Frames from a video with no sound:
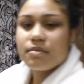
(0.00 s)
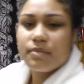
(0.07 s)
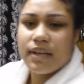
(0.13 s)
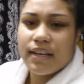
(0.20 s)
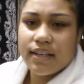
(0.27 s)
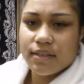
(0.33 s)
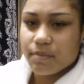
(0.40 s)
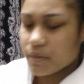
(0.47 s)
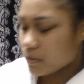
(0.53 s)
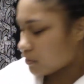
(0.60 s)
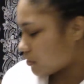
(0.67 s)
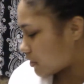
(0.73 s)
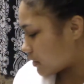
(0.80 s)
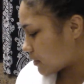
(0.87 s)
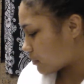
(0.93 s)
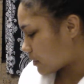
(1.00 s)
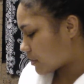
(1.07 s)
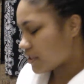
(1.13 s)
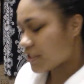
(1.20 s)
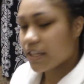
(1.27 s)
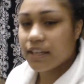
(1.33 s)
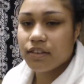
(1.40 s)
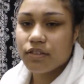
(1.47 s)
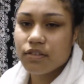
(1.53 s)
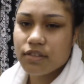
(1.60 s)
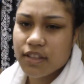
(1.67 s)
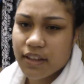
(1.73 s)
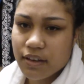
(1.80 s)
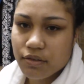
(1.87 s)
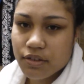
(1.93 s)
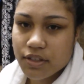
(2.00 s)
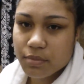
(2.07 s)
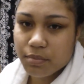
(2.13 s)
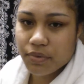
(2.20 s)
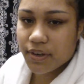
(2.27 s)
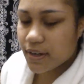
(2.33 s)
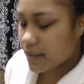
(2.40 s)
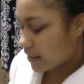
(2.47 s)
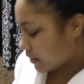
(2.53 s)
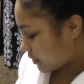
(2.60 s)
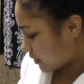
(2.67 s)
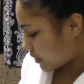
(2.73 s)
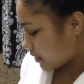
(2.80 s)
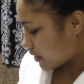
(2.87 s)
my husband always wears jandals and they always break,